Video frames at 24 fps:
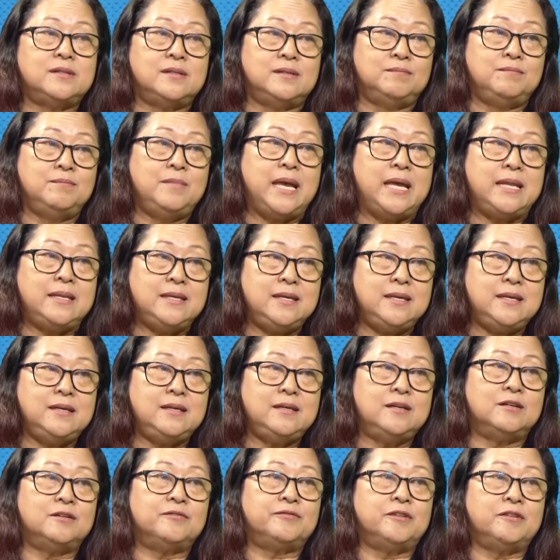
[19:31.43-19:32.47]

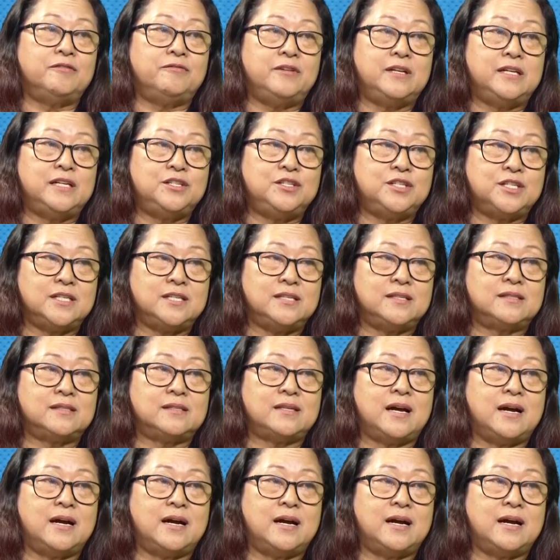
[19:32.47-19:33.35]
many of the villages